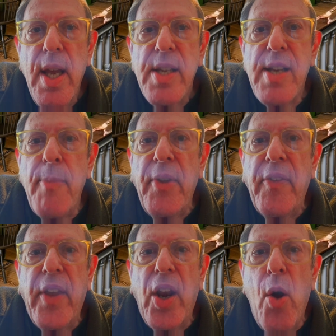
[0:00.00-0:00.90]

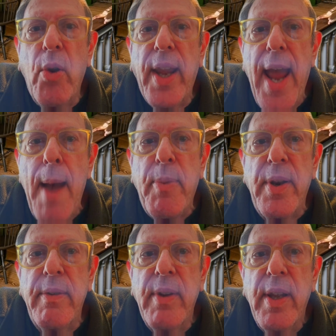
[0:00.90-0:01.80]
Something that could only
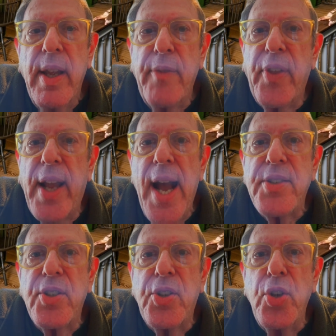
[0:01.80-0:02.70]
happen if the
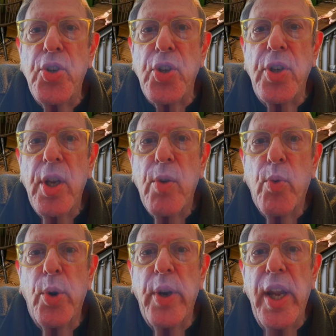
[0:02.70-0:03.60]
Constitution
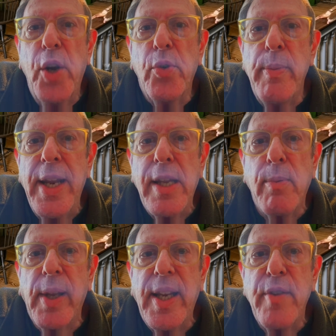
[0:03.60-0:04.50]
were
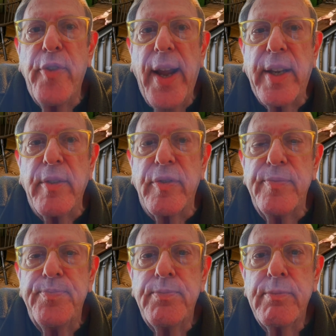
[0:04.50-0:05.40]
irremediably defective.
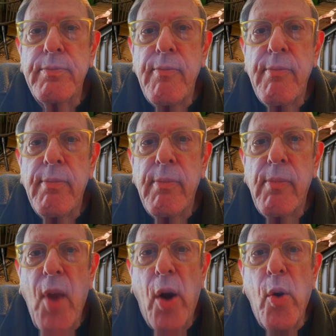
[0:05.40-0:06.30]

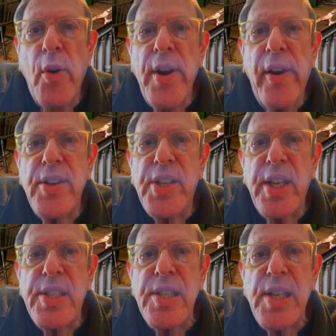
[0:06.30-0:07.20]
Are ordinary
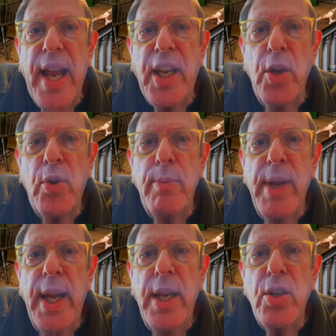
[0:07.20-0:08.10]
citizens like you and
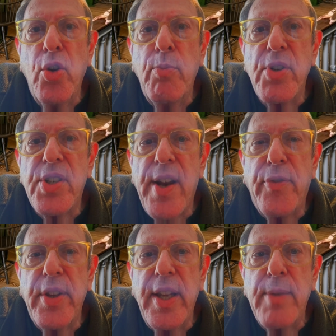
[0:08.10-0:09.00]
me doomed to
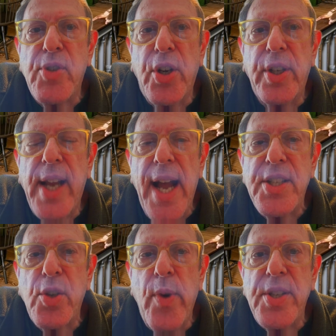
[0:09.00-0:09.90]
suffer the absurd
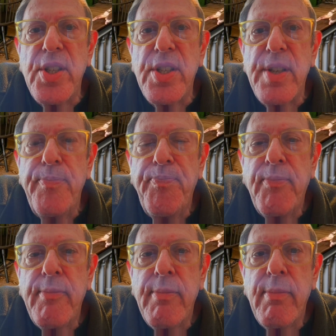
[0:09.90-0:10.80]
consequences?
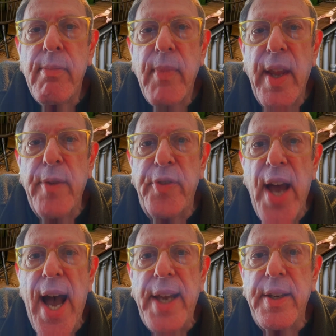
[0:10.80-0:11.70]
If
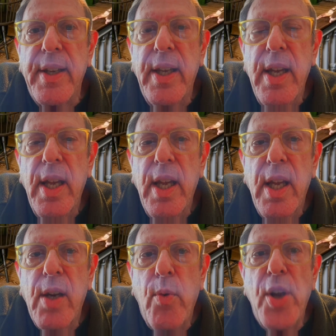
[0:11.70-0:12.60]
not,
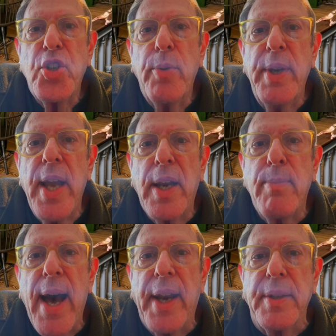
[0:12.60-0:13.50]
what should be done
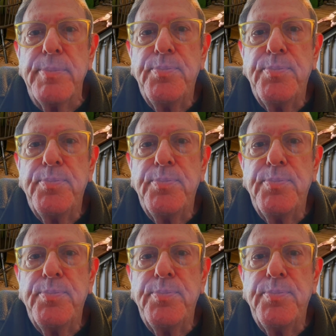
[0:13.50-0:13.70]
about it?